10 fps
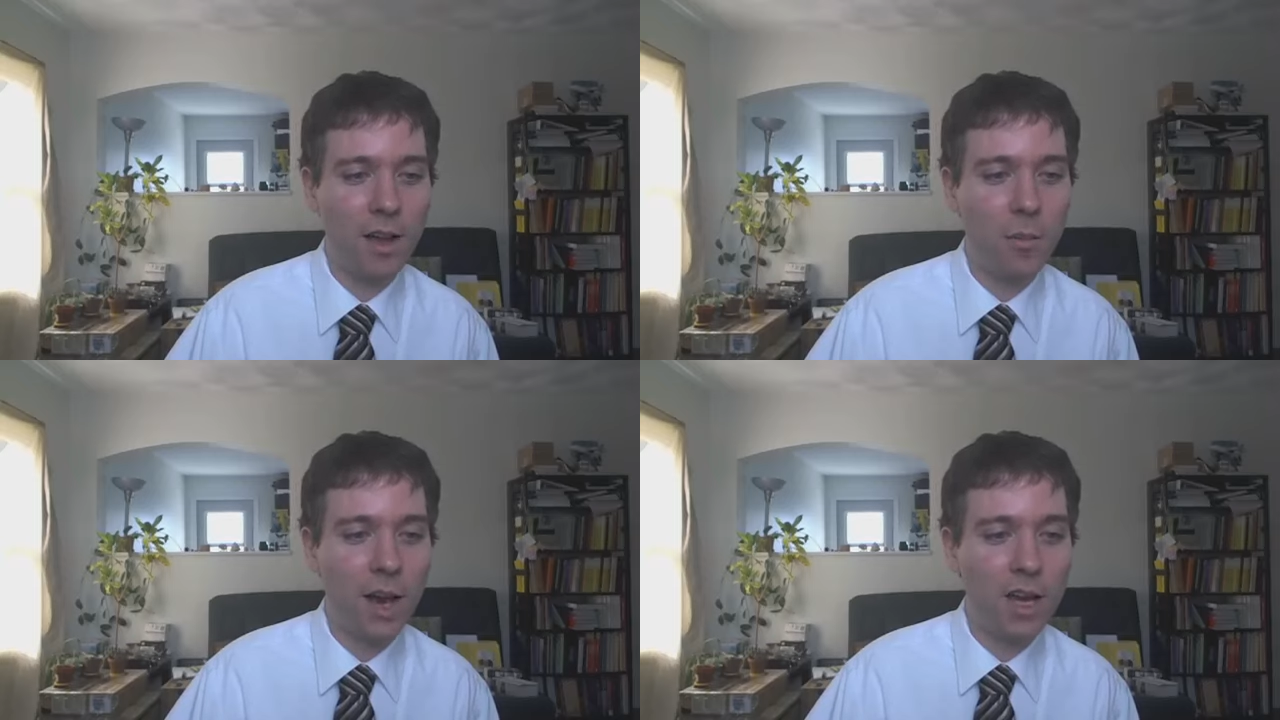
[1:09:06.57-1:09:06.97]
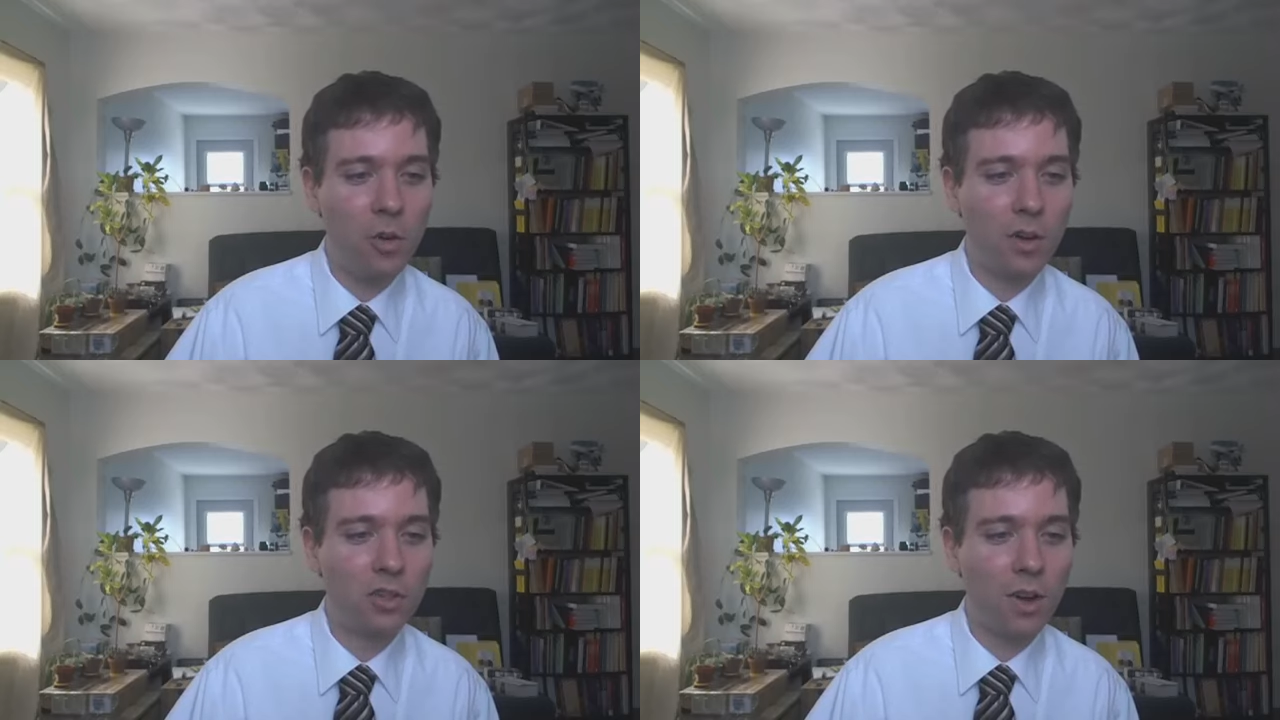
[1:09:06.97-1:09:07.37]
My
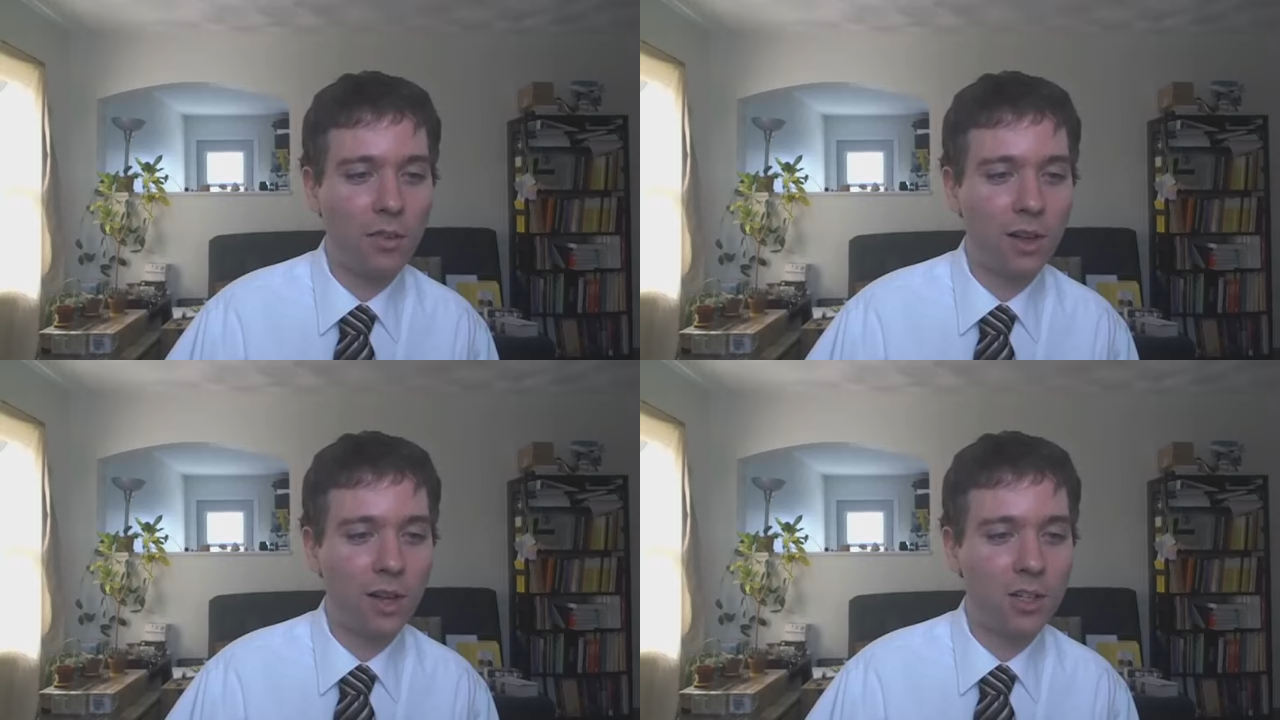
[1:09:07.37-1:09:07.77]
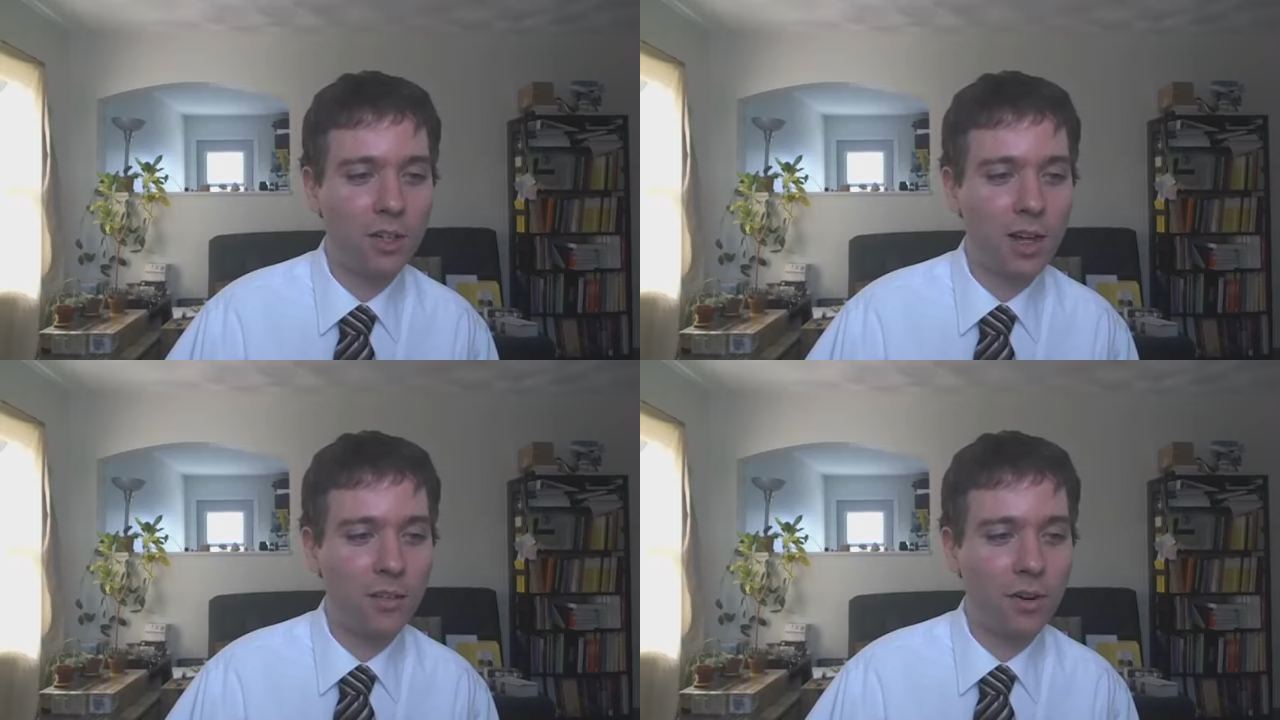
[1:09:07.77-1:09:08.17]
US travel
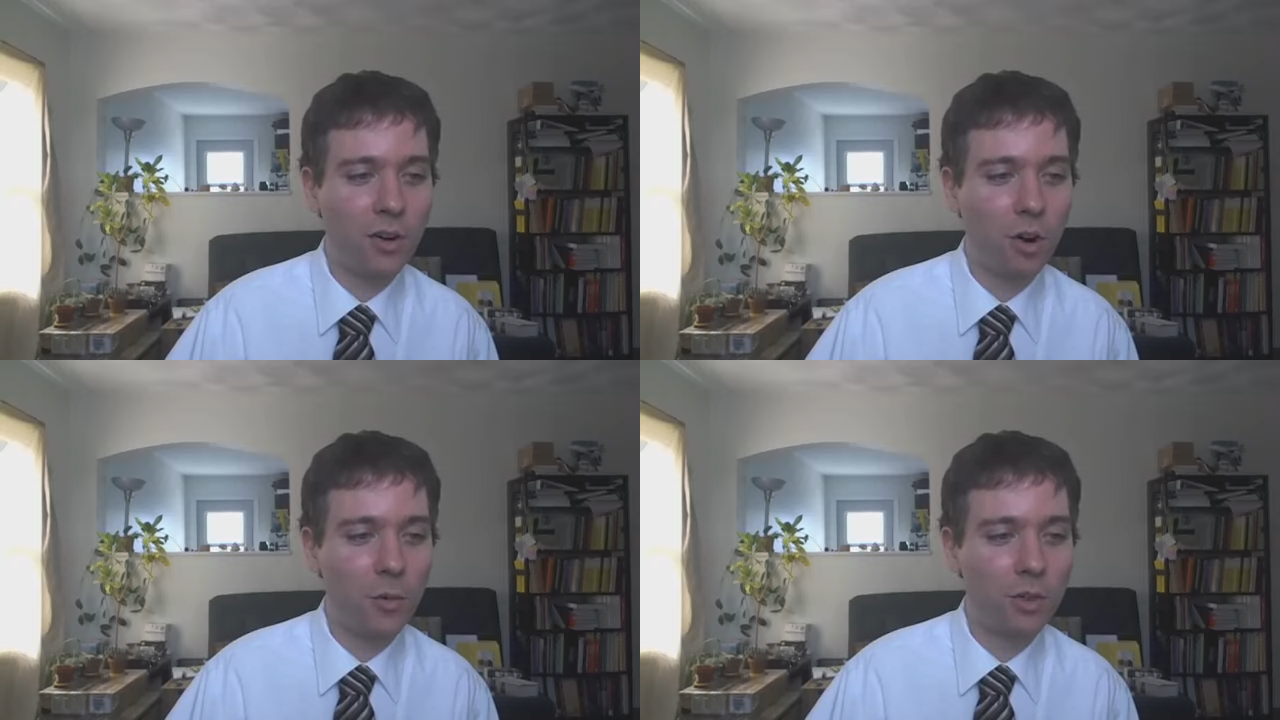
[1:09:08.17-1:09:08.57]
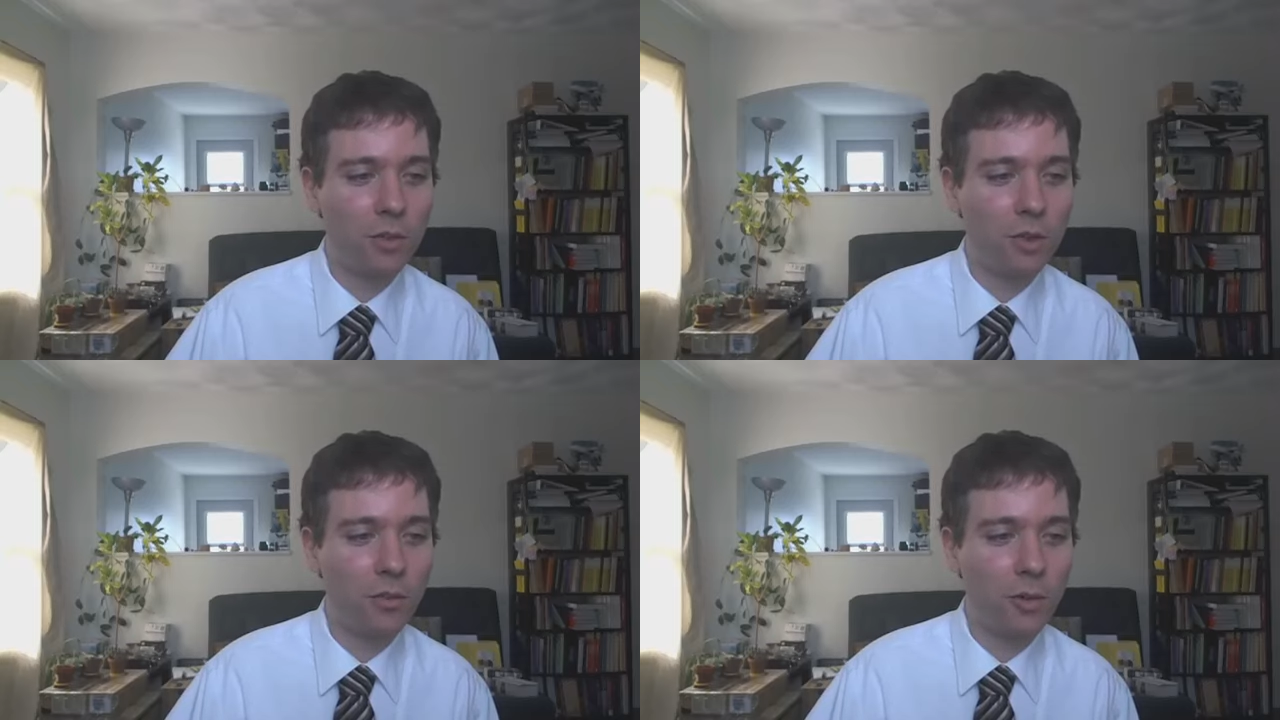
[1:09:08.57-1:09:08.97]
agent never called me
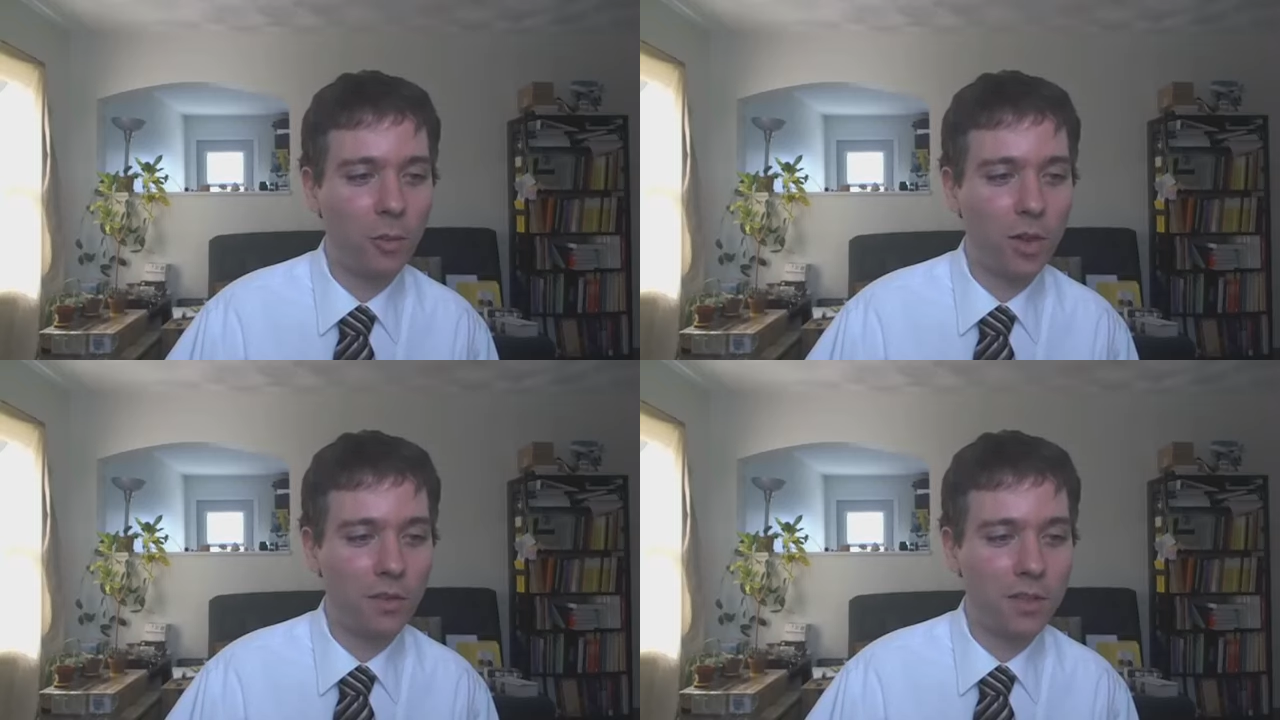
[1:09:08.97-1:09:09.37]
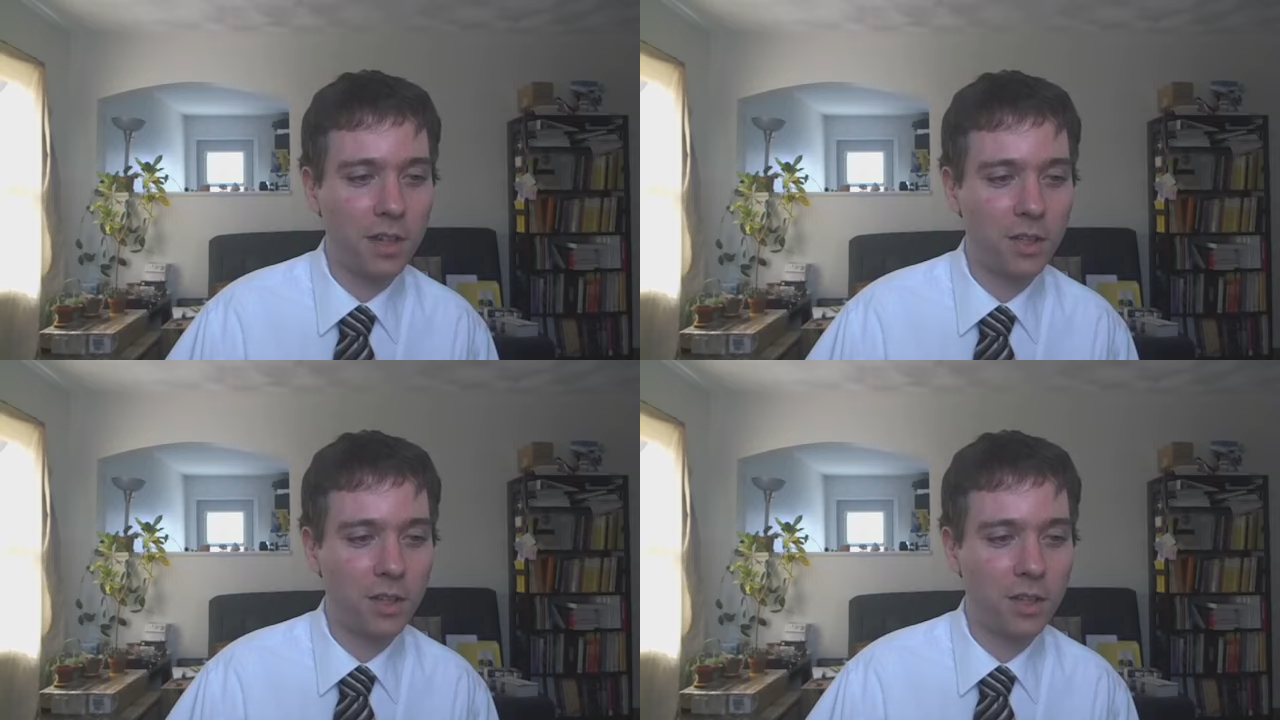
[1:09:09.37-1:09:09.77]
to inform me of
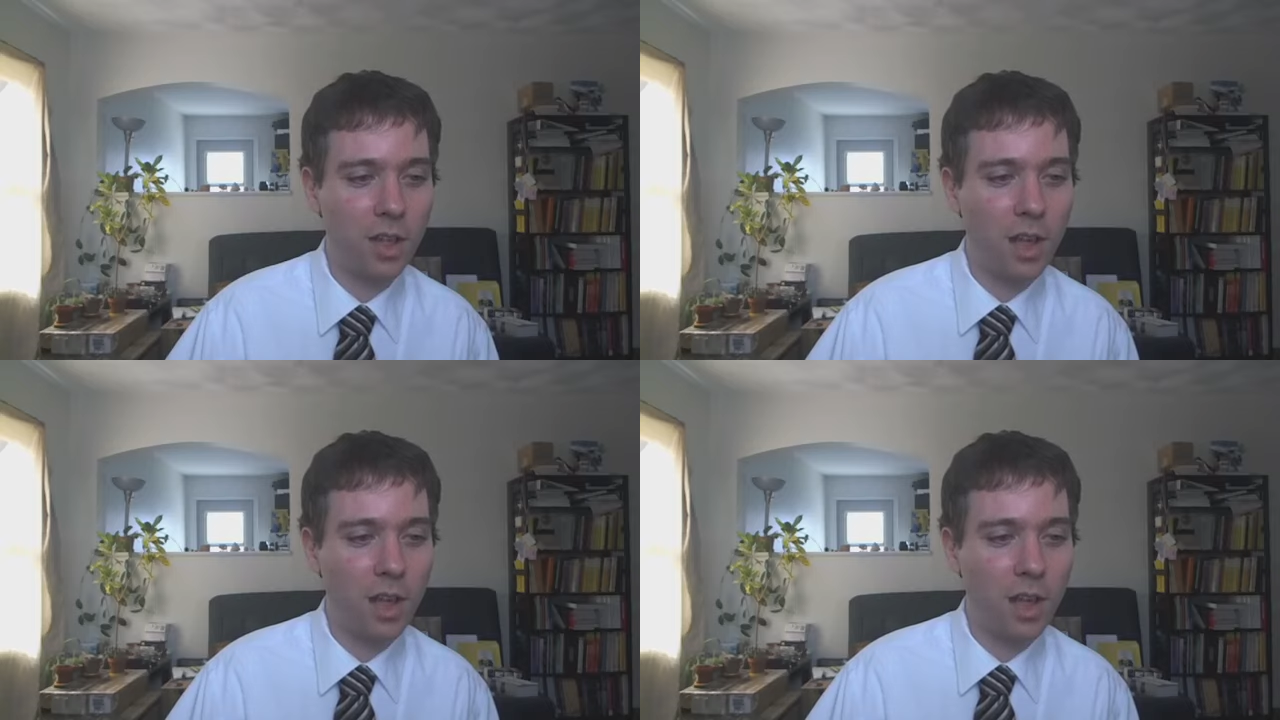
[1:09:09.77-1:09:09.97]
such.